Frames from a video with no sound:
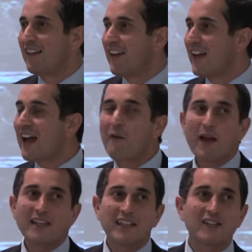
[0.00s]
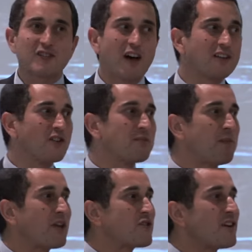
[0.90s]
And always I saw those
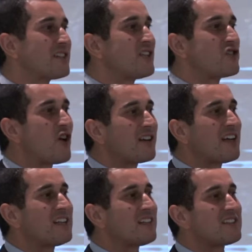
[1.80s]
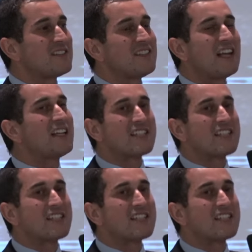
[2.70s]
pictures, and Jonah is kneeling